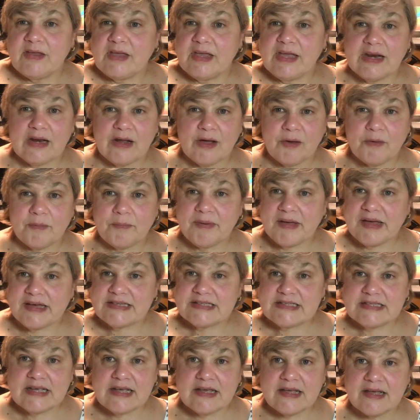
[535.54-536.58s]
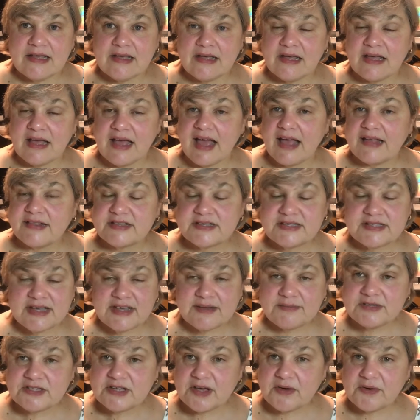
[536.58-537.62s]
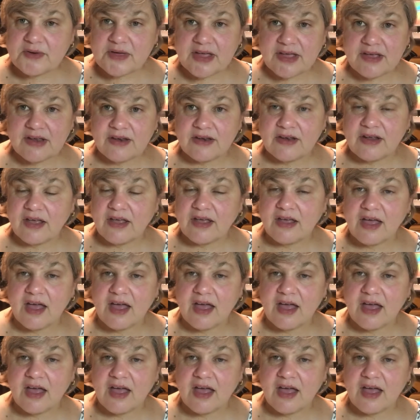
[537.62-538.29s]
You know, but at the same token,